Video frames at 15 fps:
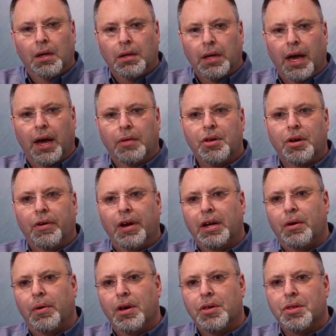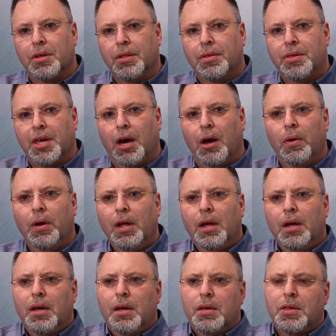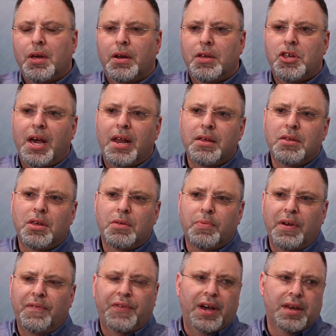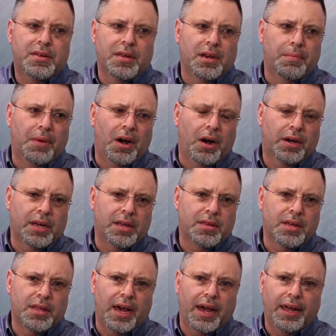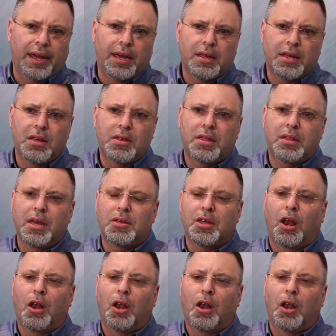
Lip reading: Yeah, it's a great question. So the challenges we face in the market today is there's a